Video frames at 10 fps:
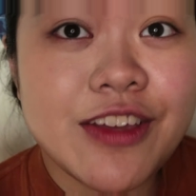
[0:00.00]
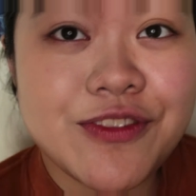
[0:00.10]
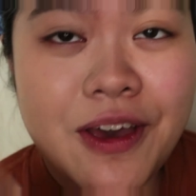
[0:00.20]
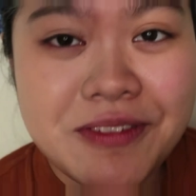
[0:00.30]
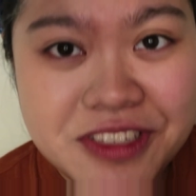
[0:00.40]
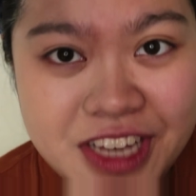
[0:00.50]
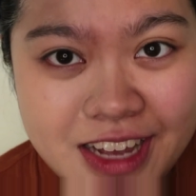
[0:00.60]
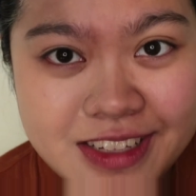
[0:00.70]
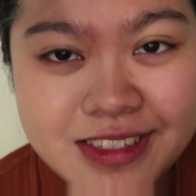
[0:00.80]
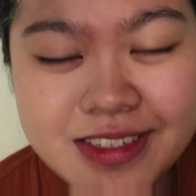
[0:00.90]
if you have the
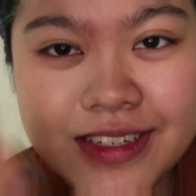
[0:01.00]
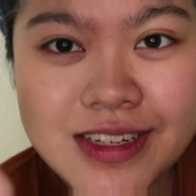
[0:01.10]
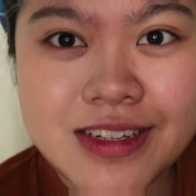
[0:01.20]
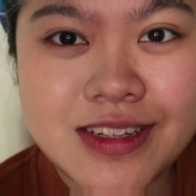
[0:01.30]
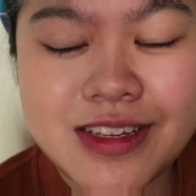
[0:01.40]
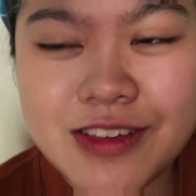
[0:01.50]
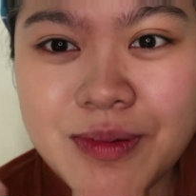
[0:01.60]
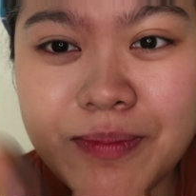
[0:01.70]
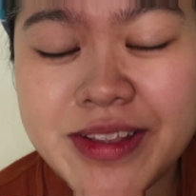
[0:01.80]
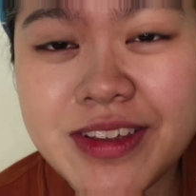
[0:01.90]
chance,
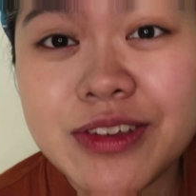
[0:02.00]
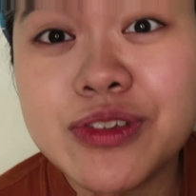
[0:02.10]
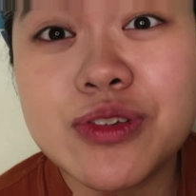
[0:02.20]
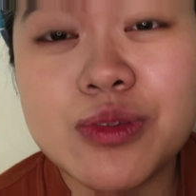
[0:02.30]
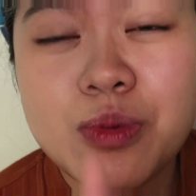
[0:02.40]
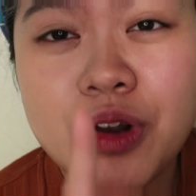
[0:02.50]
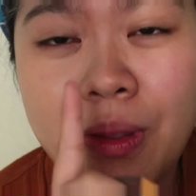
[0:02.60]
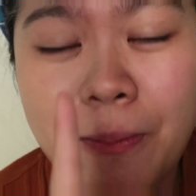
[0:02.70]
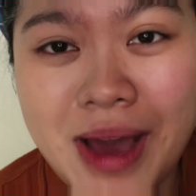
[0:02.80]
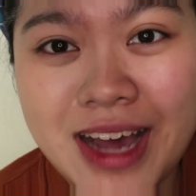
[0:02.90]
even better, put
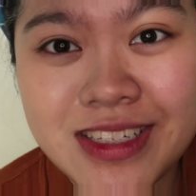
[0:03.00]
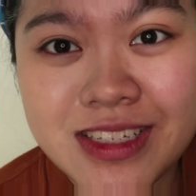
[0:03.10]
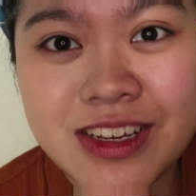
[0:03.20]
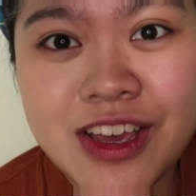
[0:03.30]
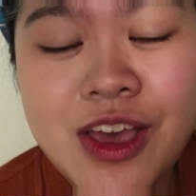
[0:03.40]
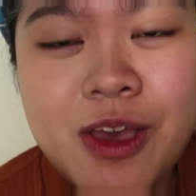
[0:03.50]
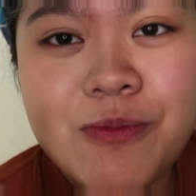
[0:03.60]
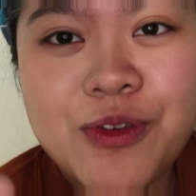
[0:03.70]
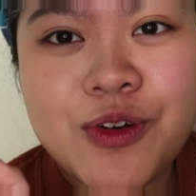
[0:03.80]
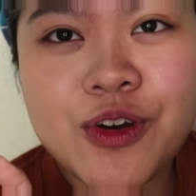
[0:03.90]
on a mask
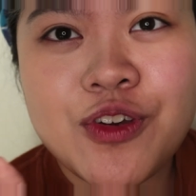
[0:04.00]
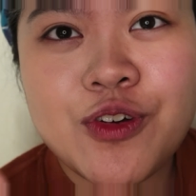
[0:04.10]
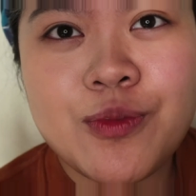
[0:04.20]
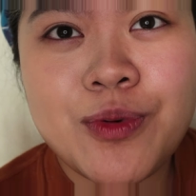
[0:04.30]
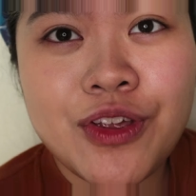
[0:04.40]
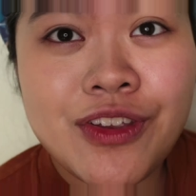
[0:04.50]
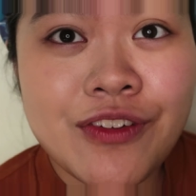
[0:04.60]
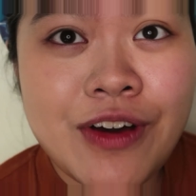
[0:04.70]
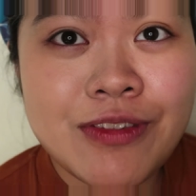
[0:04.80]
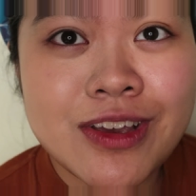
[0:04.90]
before you put on
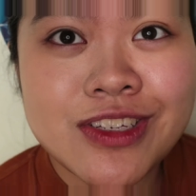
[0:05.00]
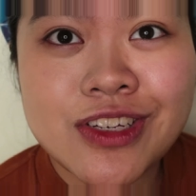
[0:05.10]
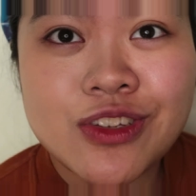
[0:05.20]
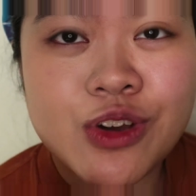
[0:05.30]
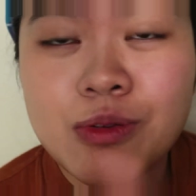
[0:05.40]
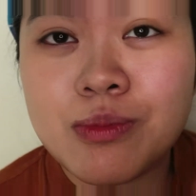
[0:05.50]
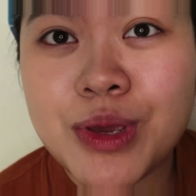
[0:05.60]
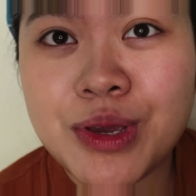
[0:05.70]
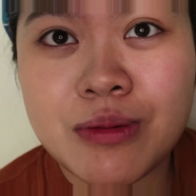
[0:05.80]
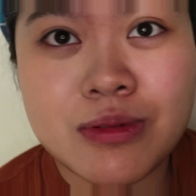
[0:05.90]
your foundation. Your
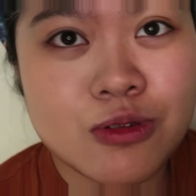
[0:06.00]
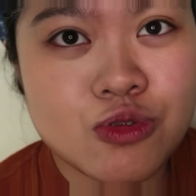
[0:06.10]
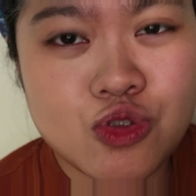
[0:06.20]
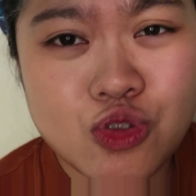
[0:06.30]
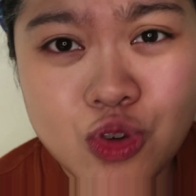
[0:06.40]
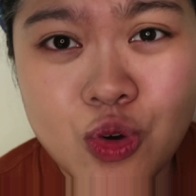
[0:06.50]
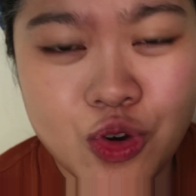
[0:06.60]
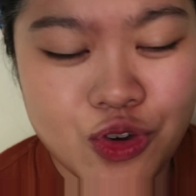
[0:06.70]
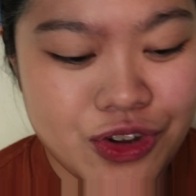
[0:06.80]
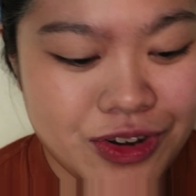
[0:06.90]
makeup looks so
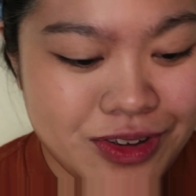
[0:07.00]
good.